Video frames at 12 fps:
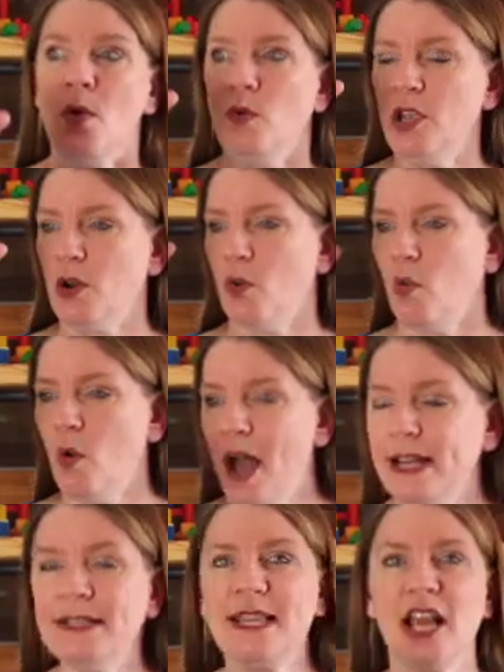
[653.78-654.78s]

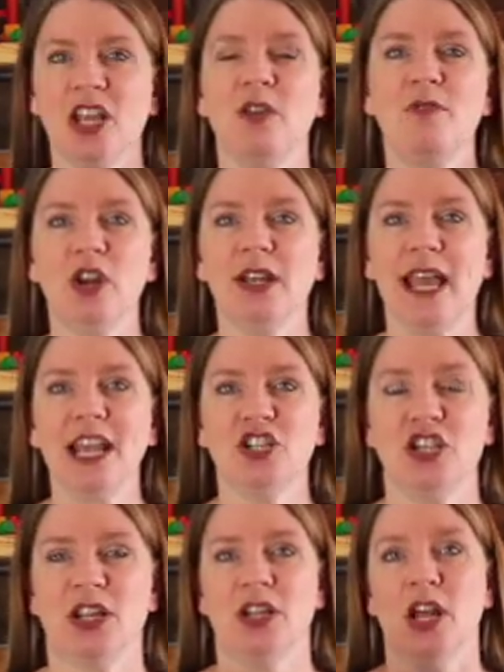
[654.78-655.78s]
what is that
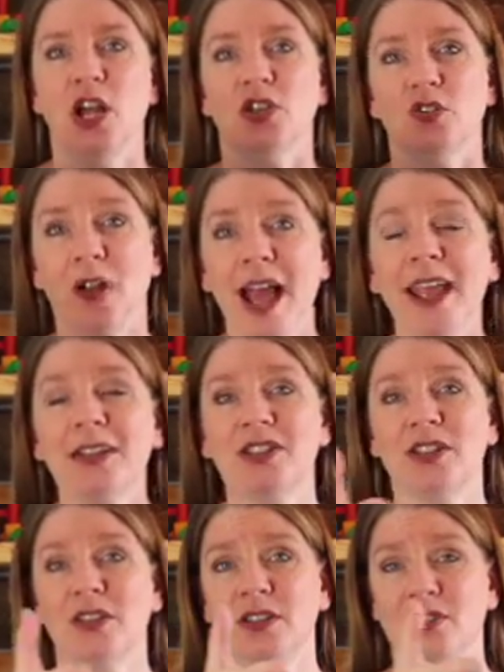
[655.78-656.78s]
communication trying
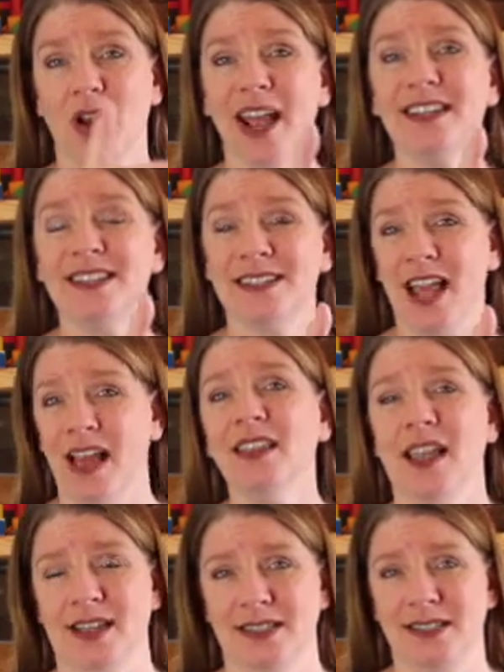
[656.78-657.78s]
to tell
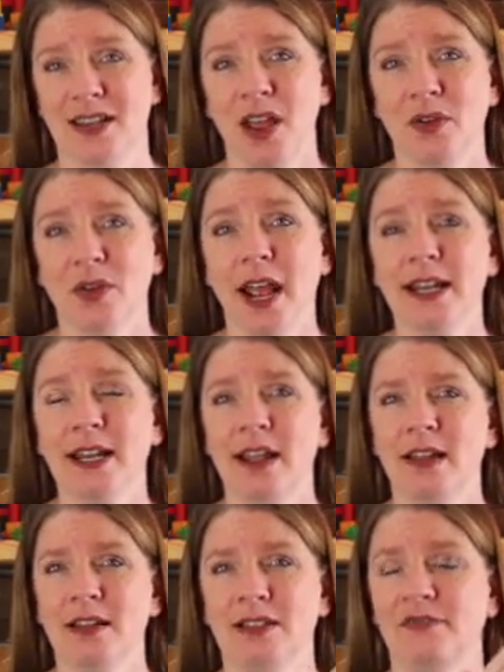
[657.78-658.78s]
us, right?
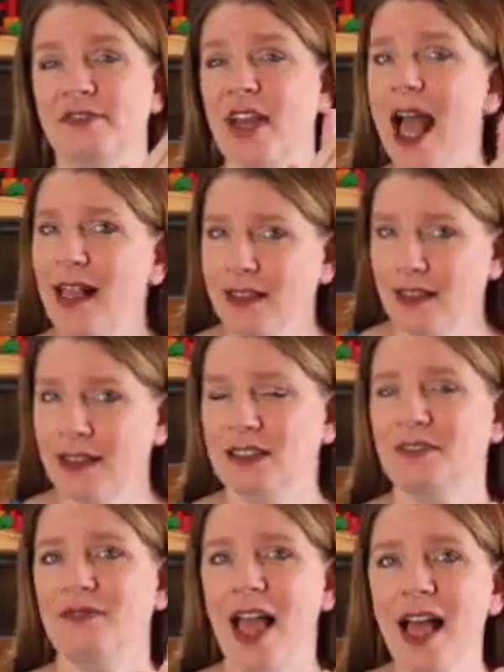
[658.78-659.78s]
And it's valid. It's
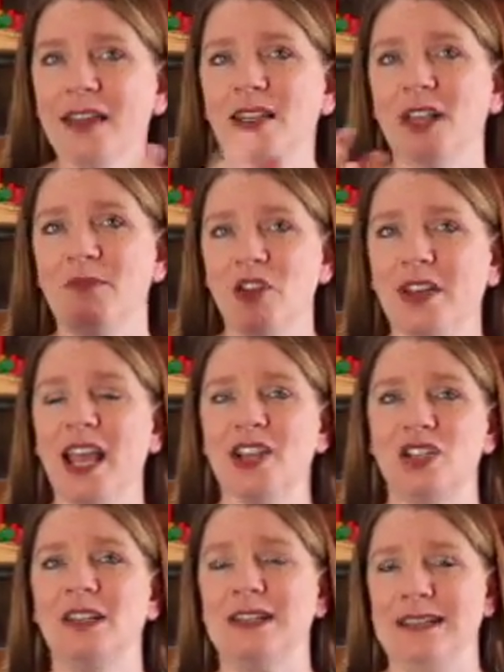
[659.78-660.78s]
a valid
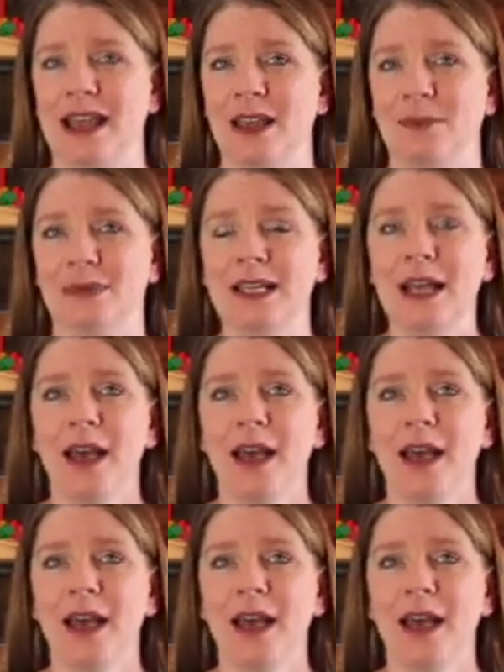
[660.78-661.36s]
communication attempt,